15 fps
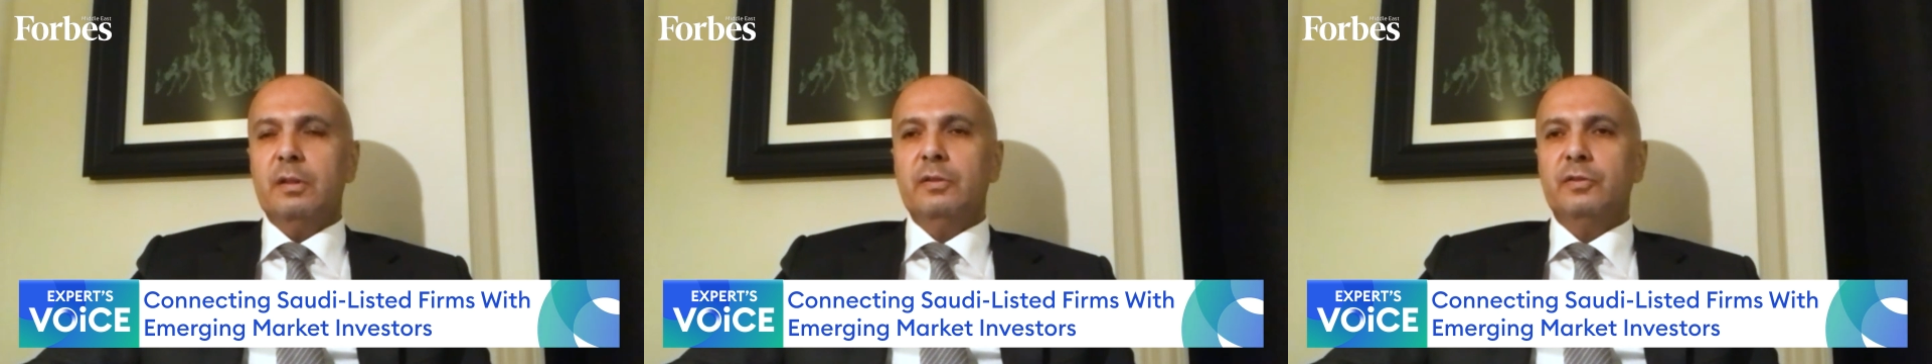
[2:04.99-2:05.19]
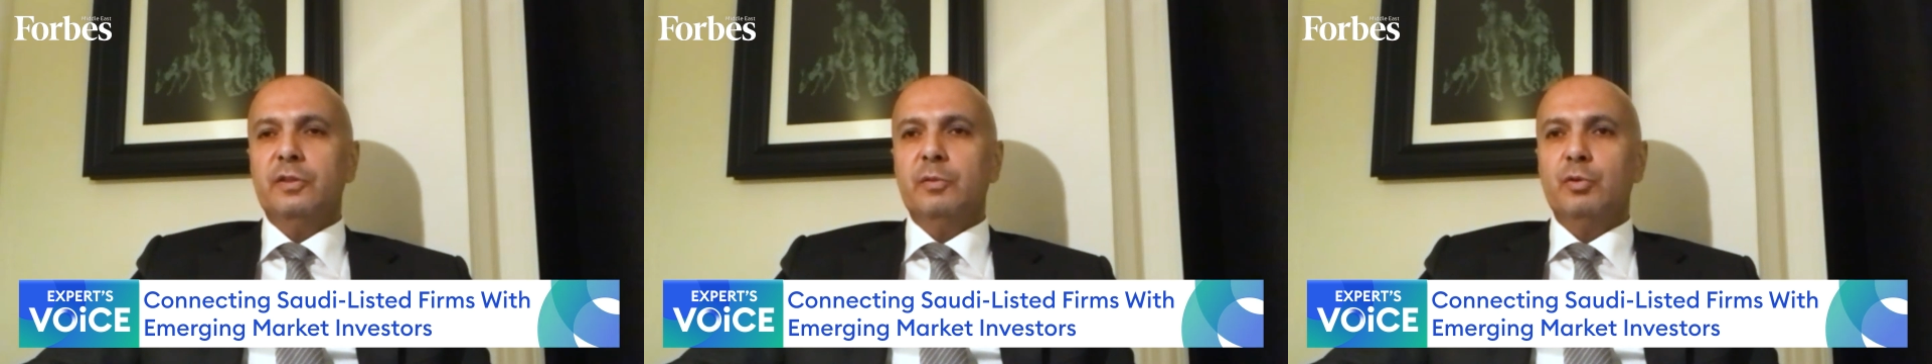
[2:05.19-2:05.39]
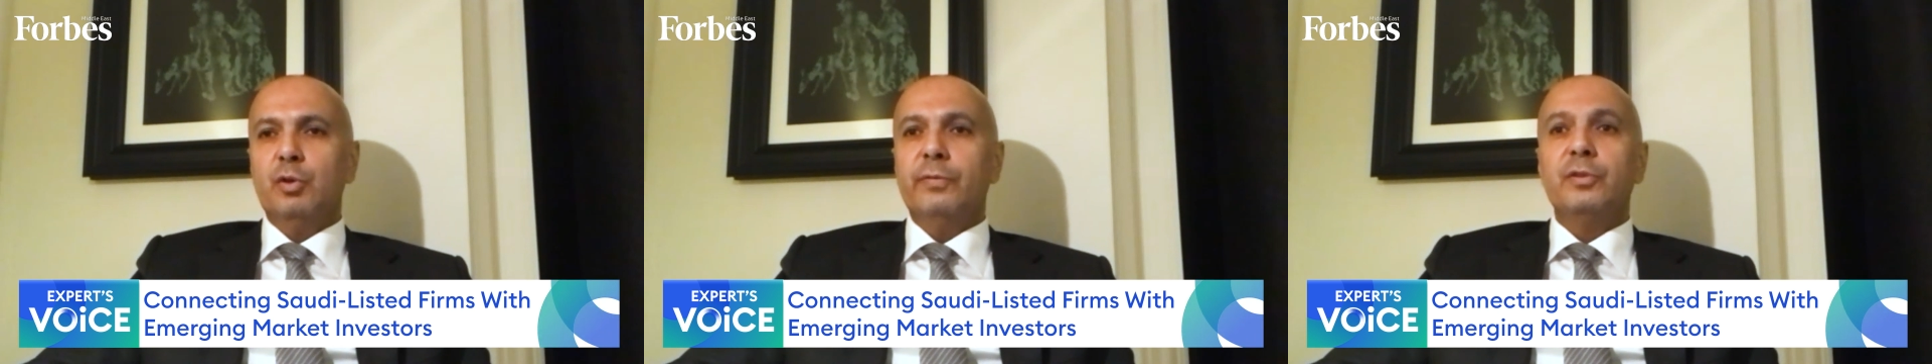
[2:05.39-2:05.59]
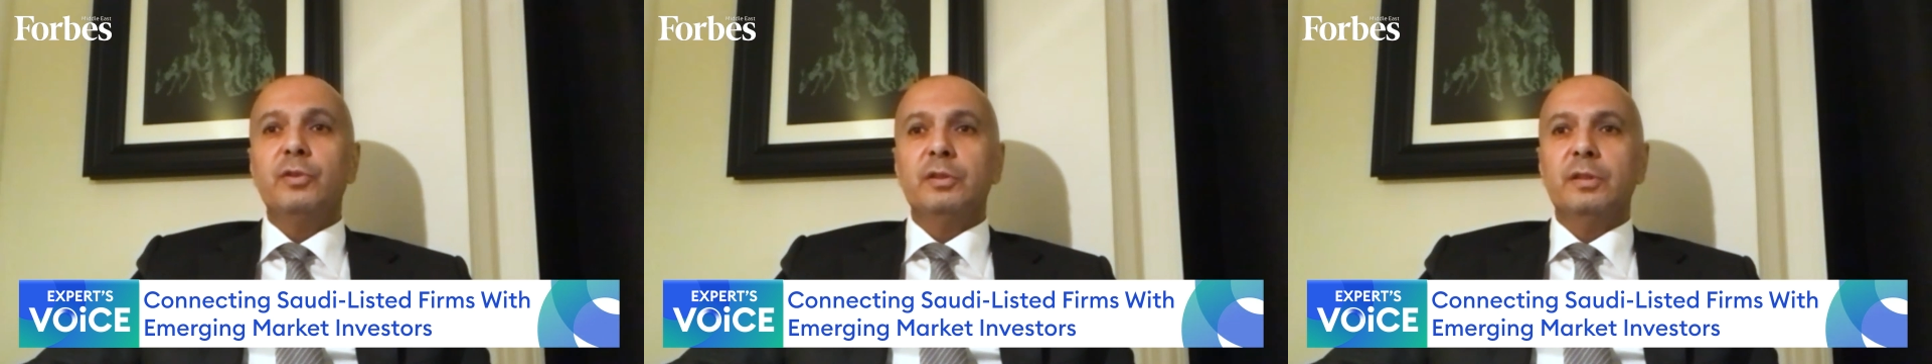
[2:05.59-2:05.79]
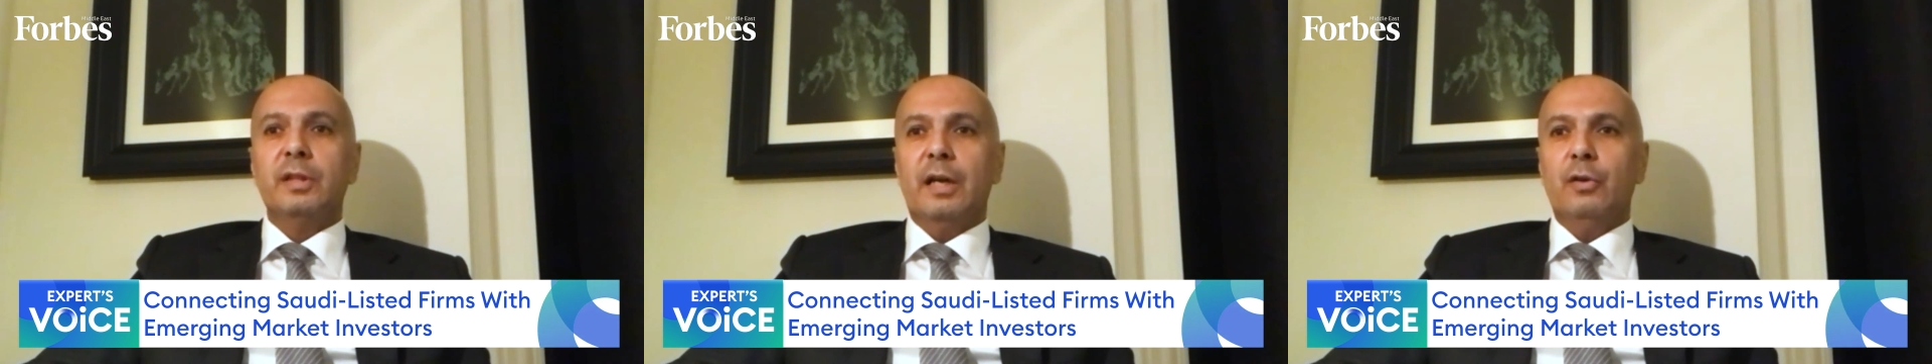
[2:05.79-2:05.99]
in terms of
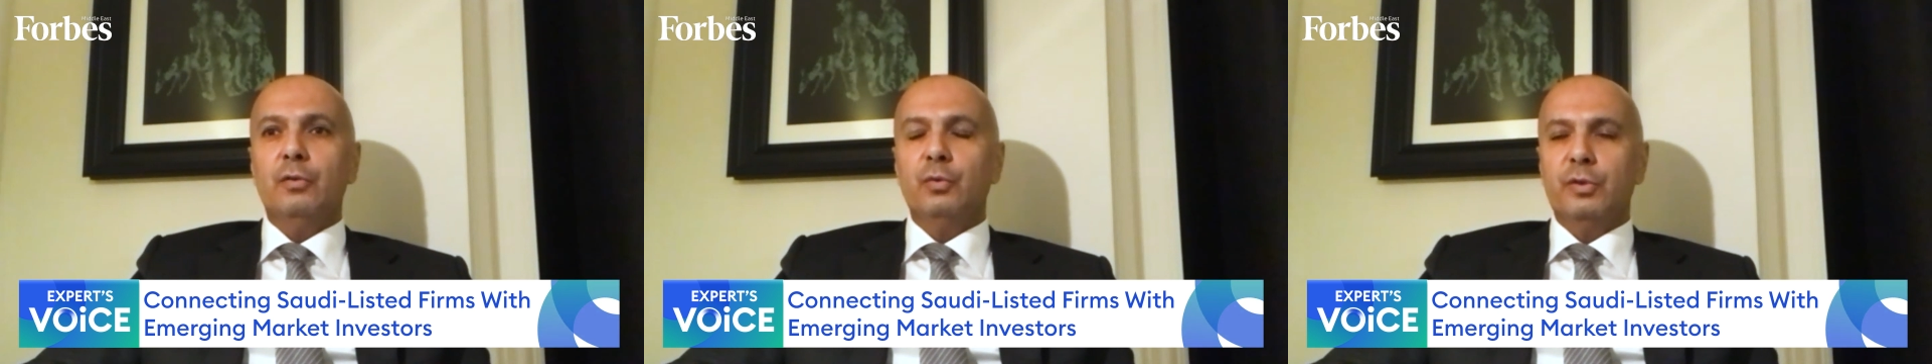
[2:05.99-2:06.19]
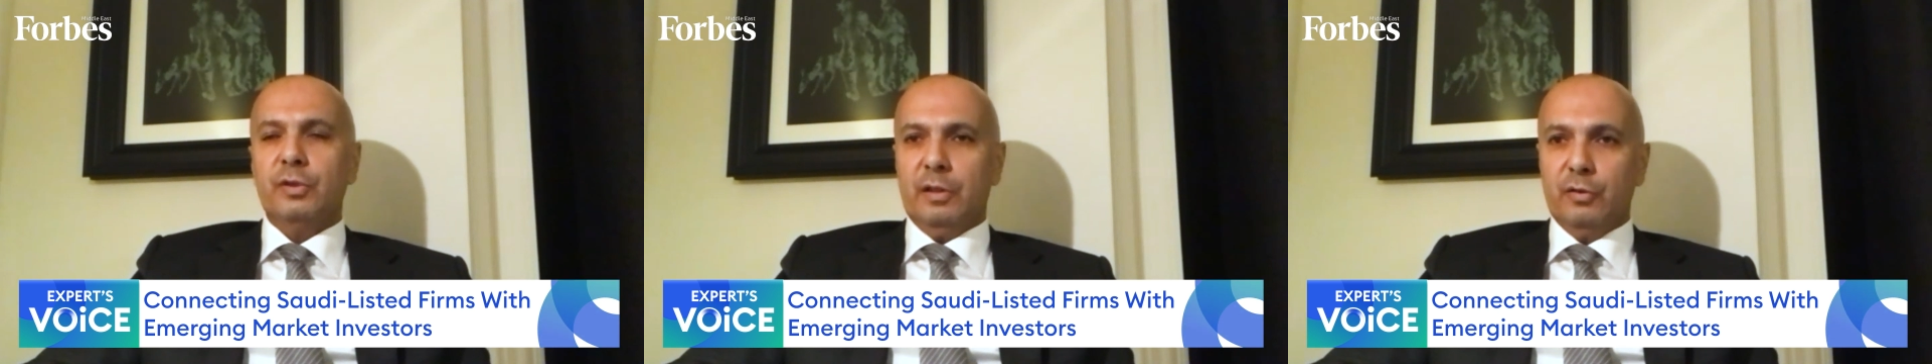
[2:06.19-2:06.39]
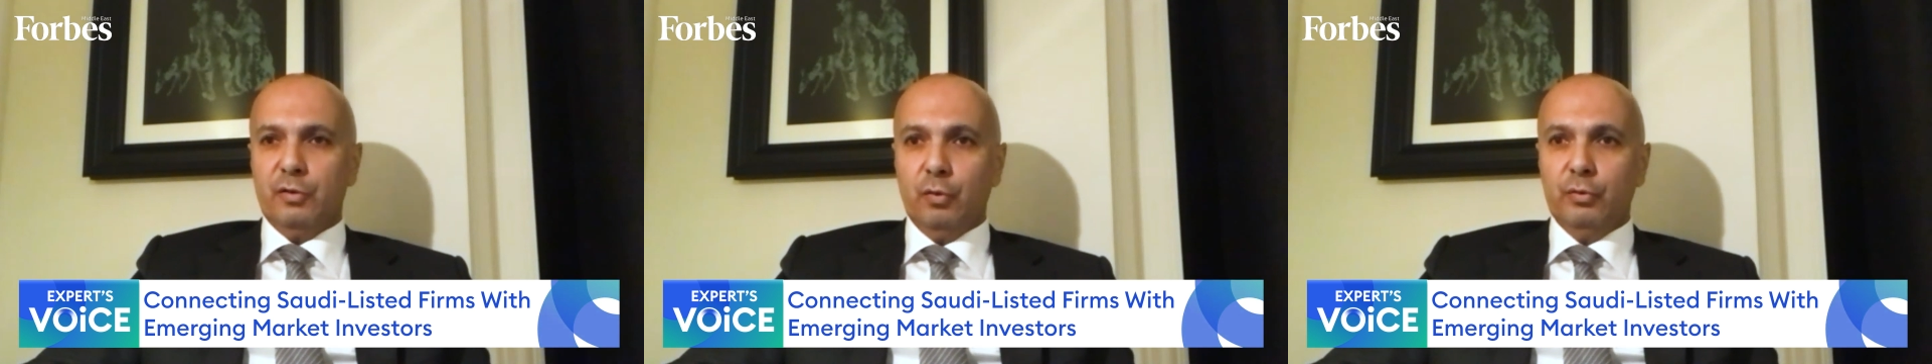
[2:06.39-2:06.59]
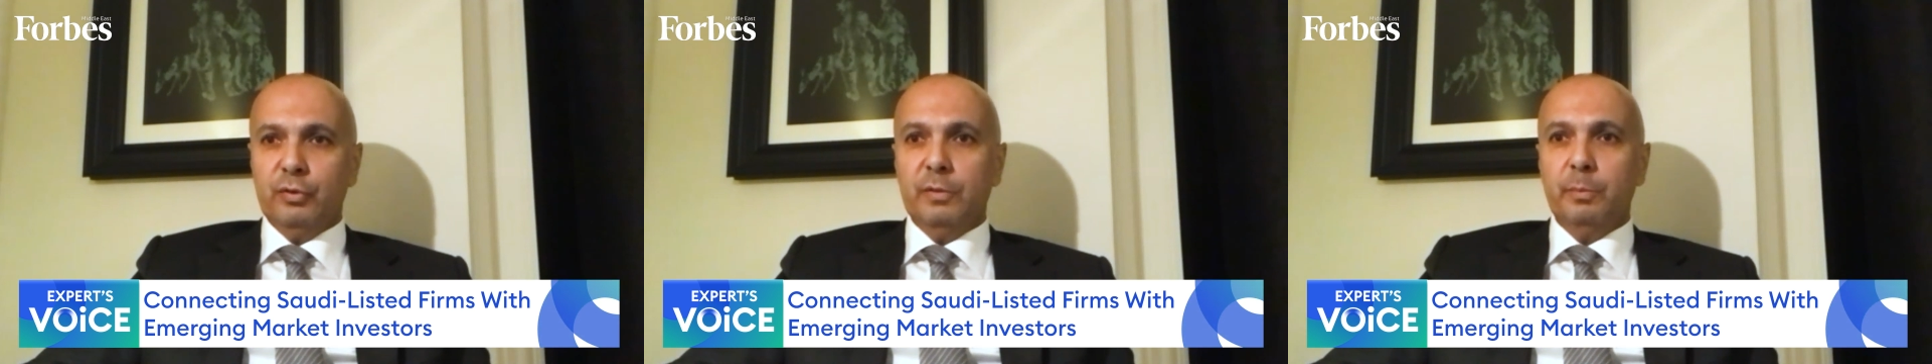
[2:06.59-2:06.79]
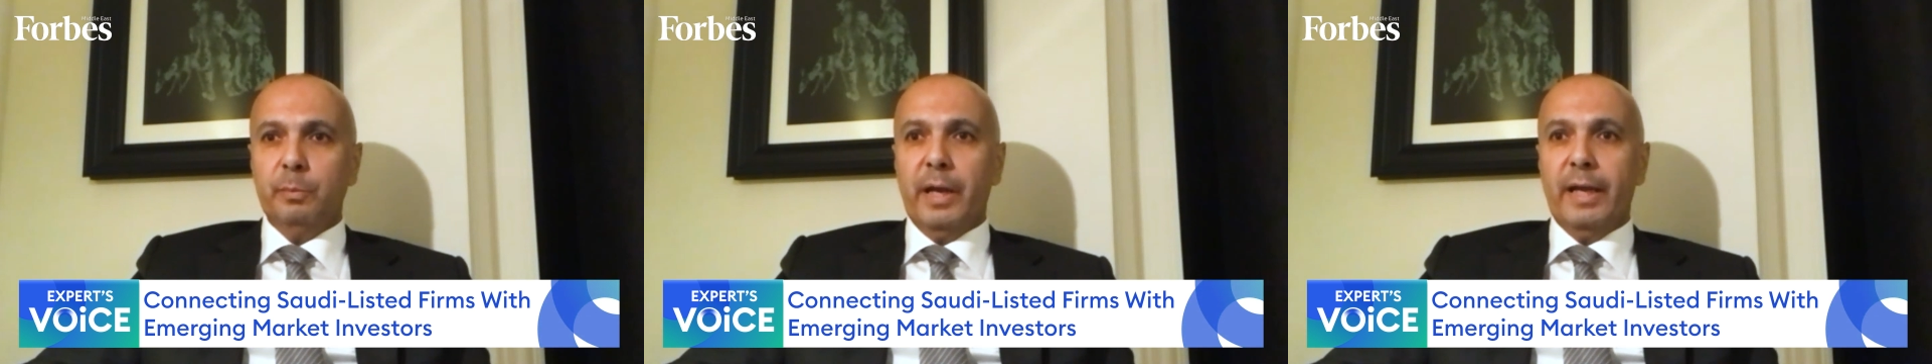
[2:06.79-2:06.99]
turnaround with
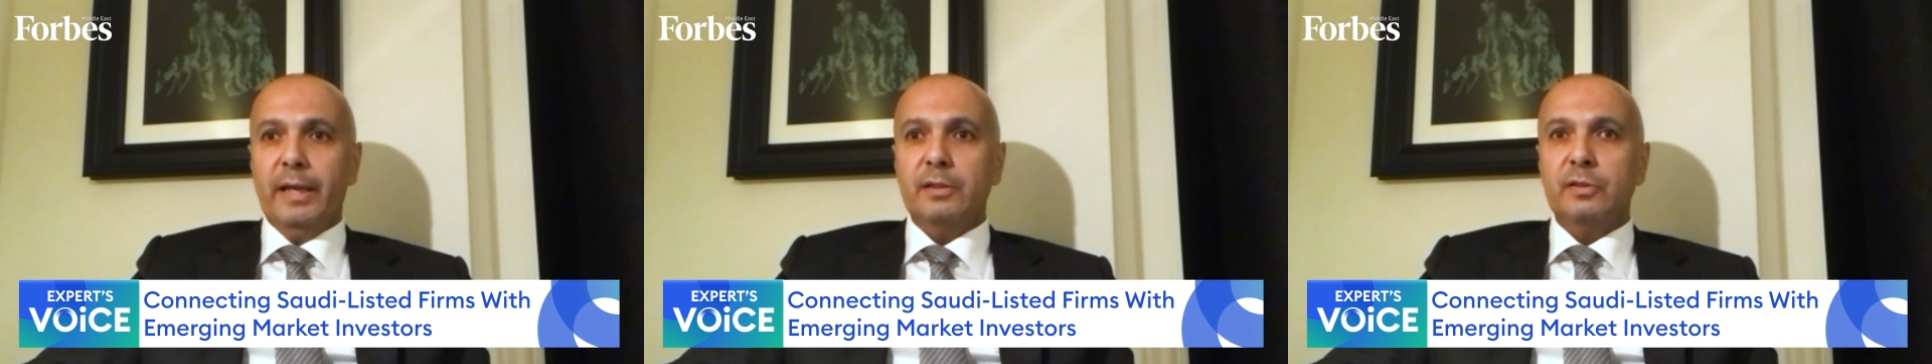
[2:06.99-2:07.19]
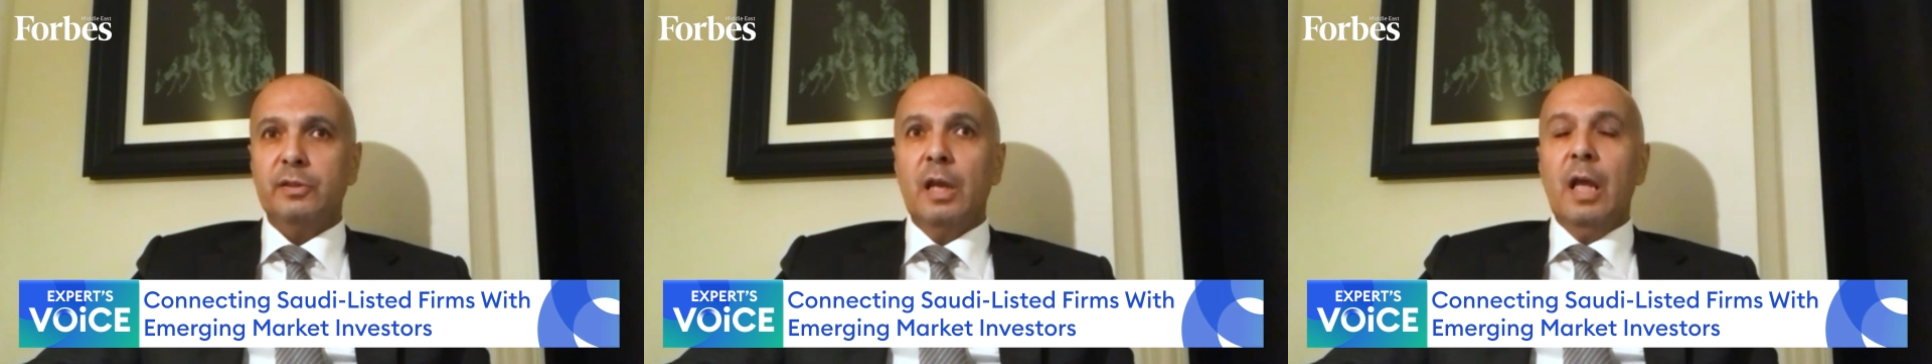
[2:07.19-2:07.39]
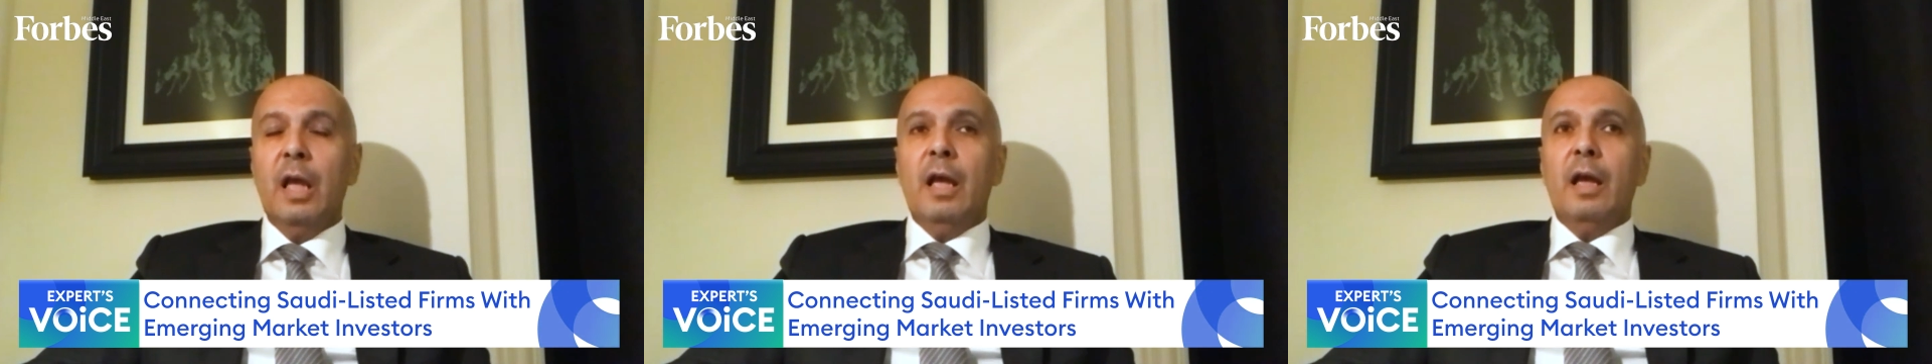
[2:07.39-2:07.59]
custodian banks.